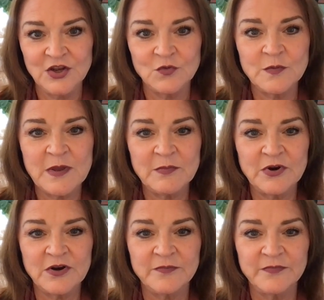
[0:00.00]

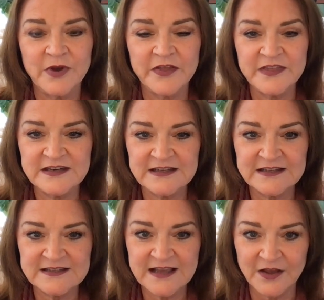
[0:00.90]
Remember, authentic
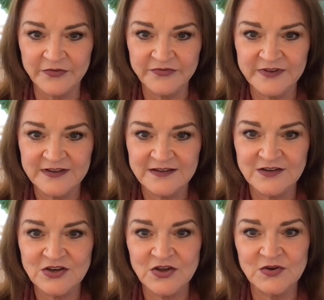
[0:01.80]
self
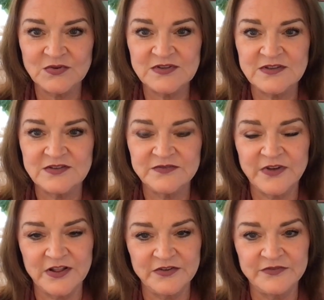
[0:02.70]
knows to
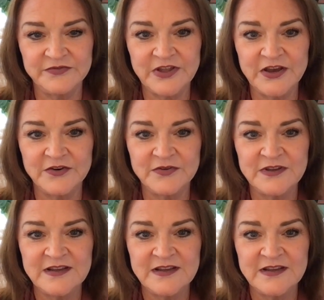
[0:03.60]
follow the flow.